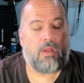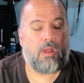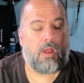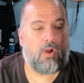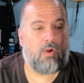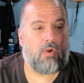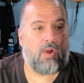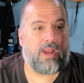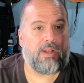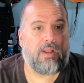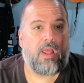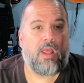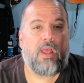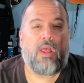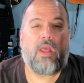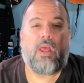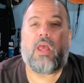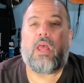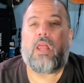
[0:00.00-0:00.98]
All right.
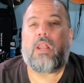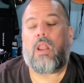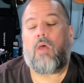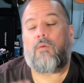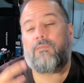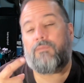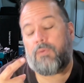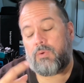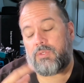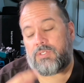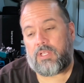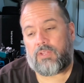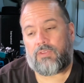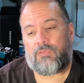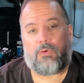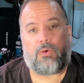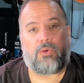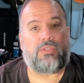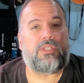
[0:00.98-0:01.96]
Now, first things
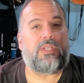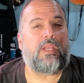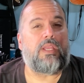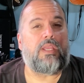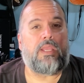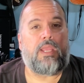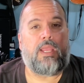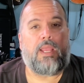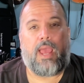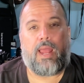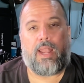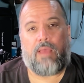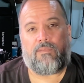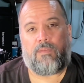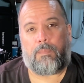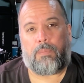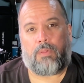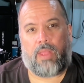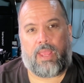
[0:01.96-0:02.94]
first, you got to
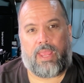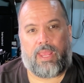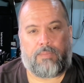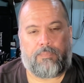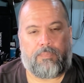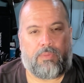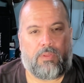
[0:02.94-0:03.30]
have a plan.